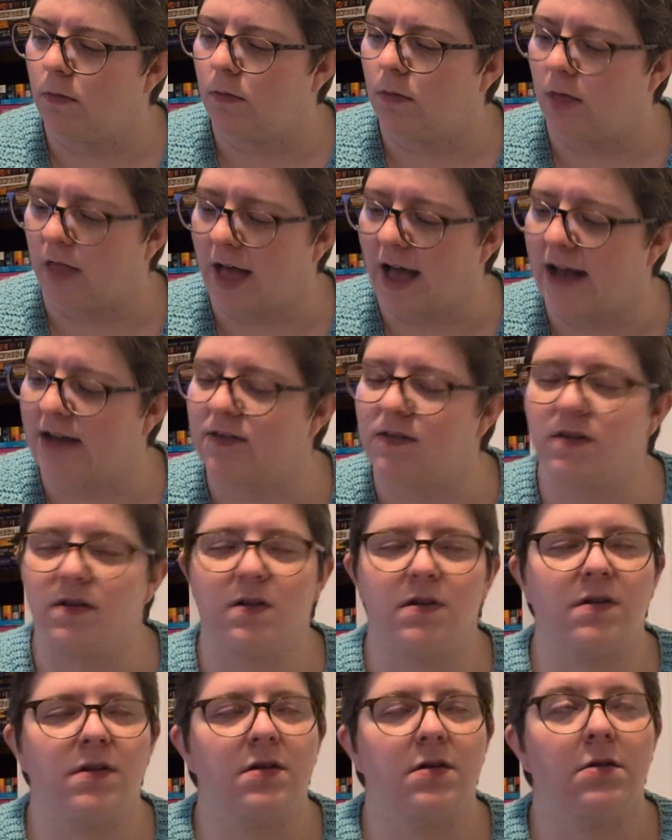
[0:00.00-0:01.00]

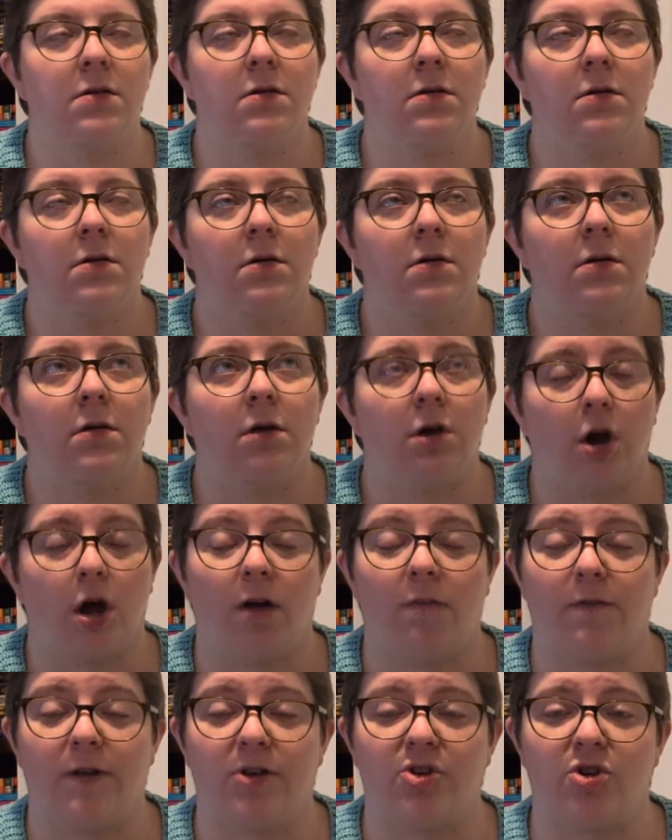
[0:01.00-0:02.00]
last
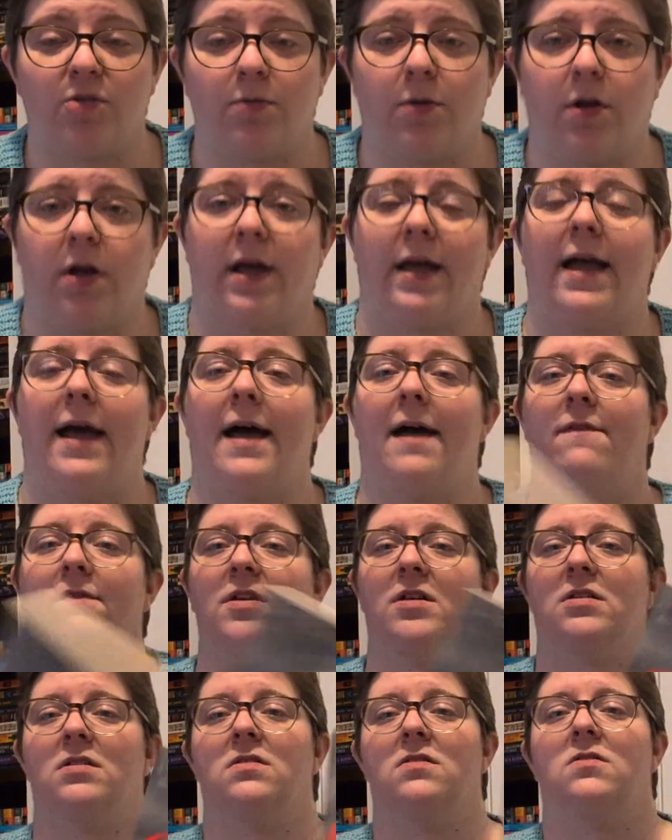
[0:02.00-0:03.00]
nonfiction book I have
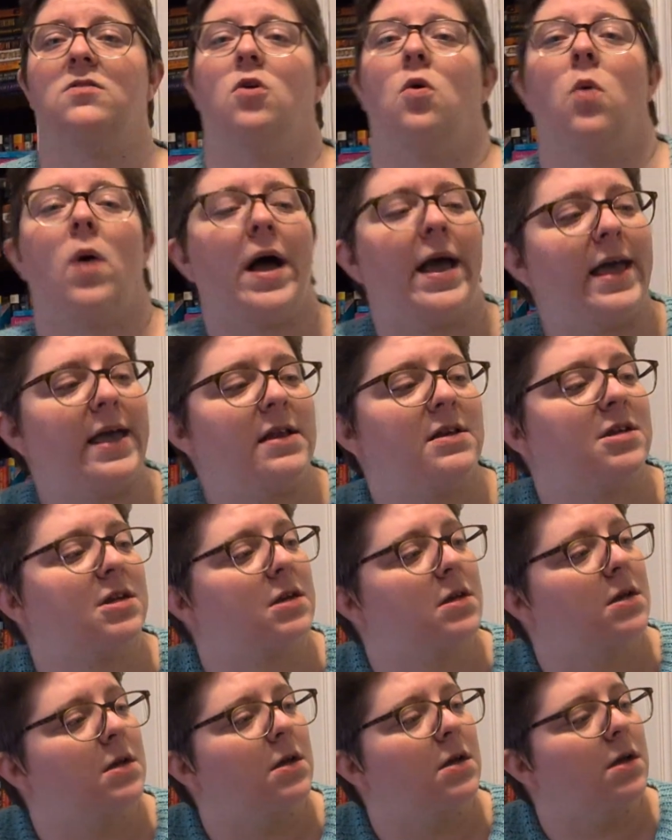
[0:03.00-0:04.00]
is Quiet,
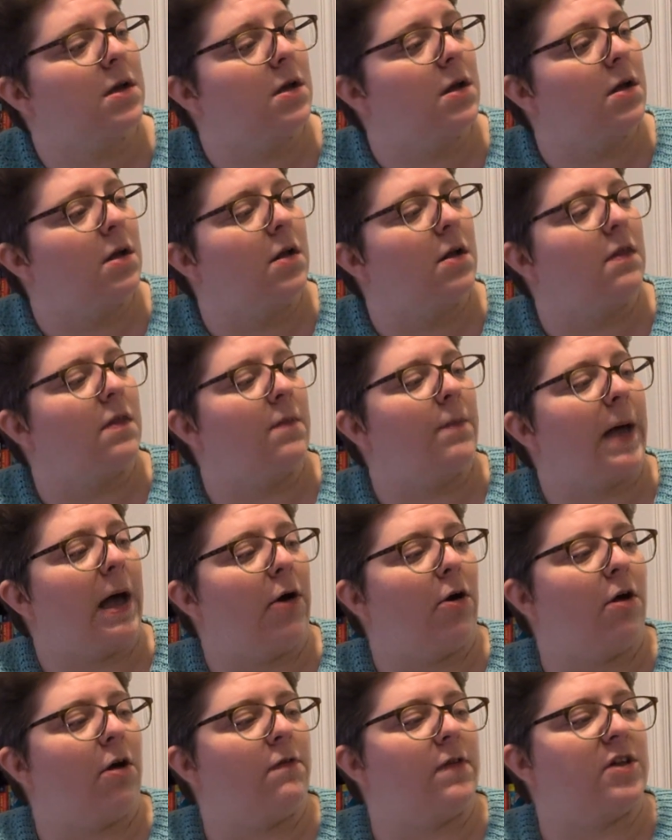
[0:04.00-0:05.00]
The
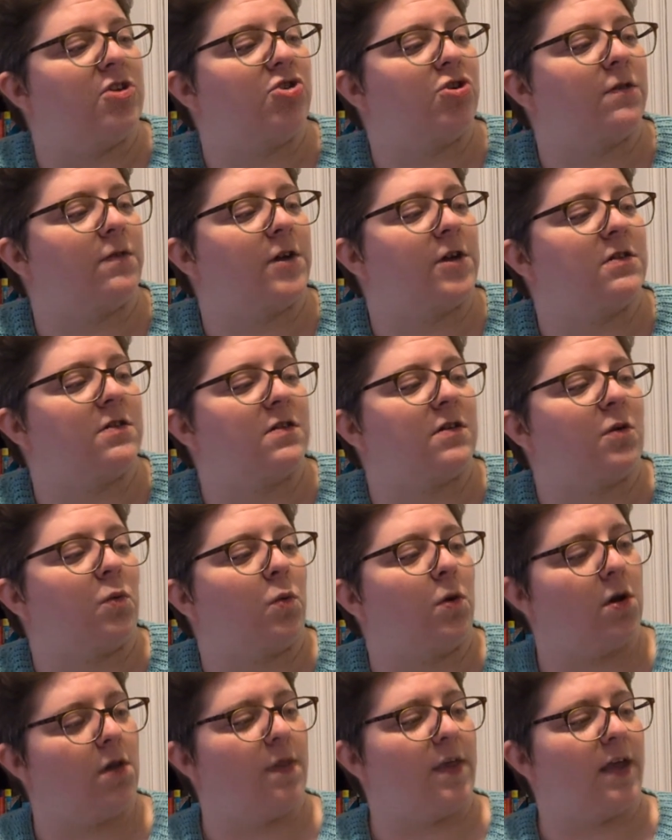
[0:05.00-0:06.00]
Power of Introverts in a
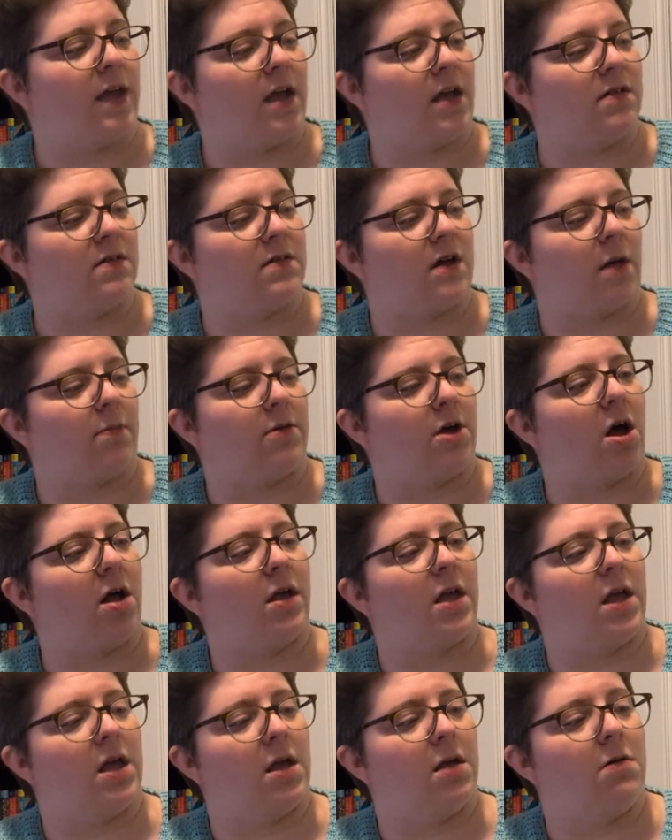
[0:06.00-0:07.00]
World That Can't Stop
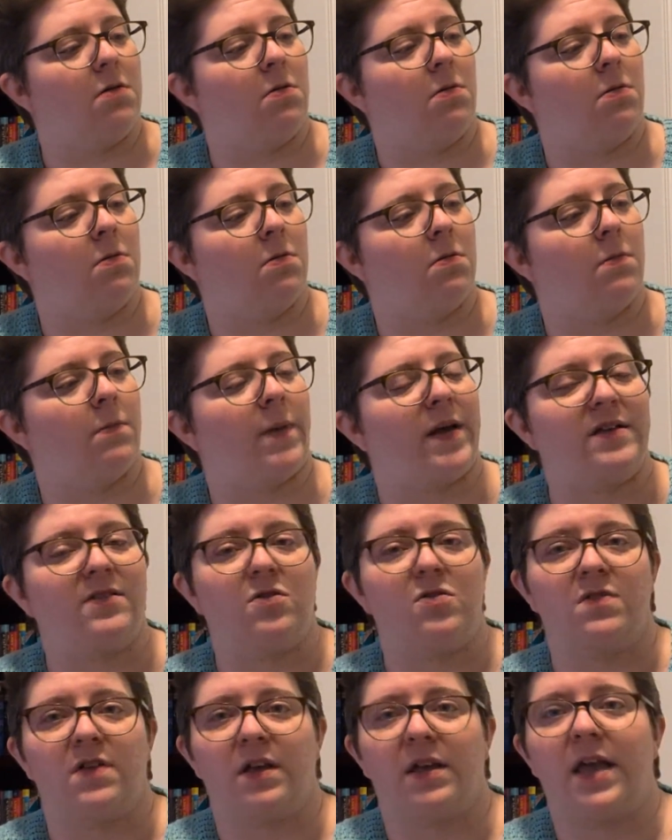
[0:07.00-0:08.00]
Talking by
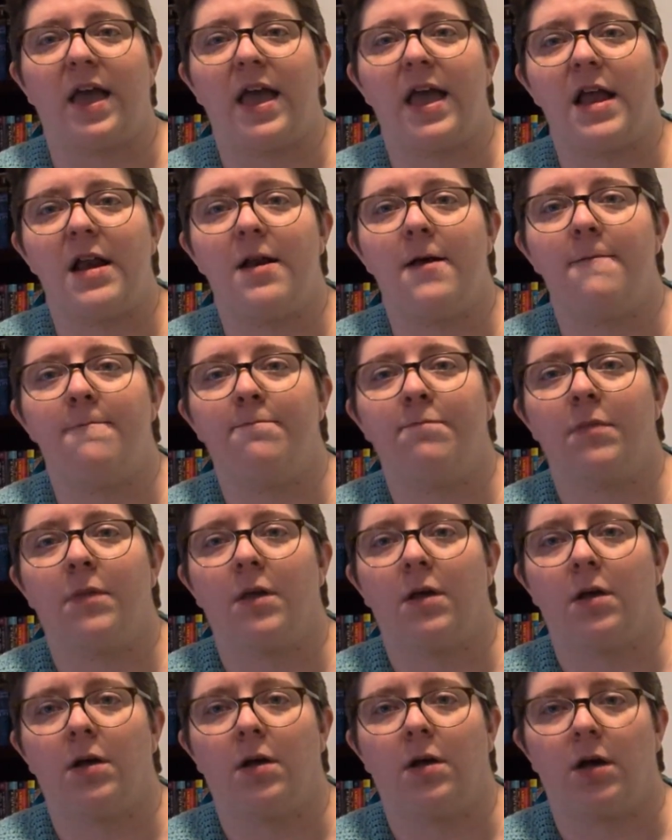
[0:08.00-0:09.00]
Susan Cain.
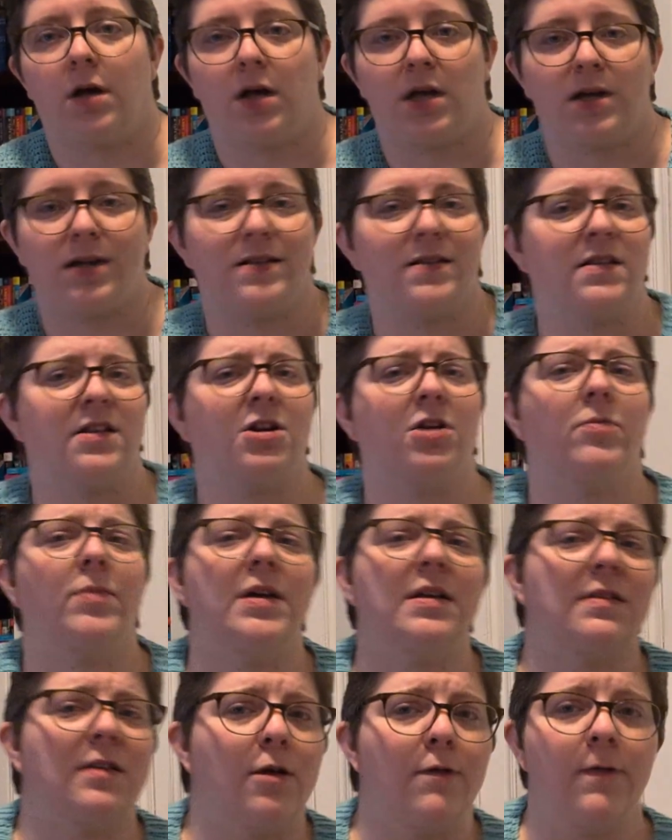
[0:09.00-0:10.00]
I consider
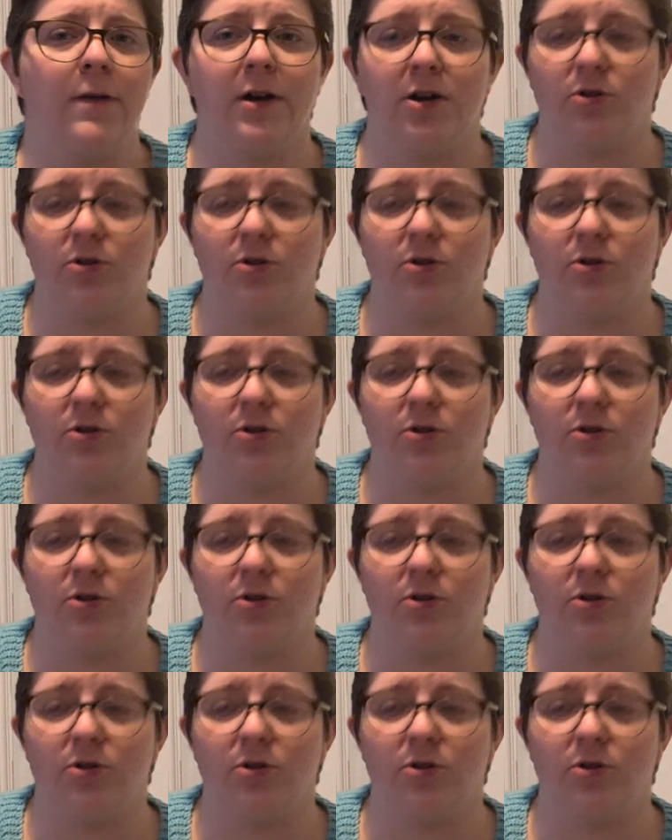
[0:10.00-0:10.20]
myself an